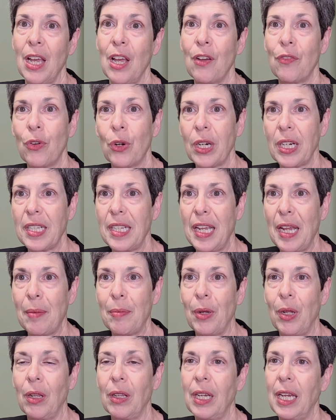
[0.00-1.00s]
For
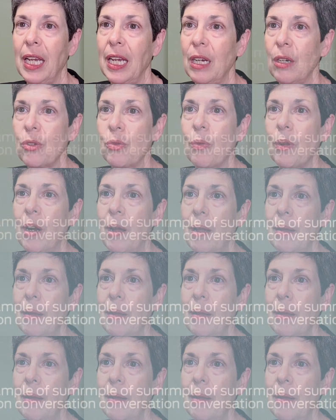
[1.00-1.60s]
example, here's what I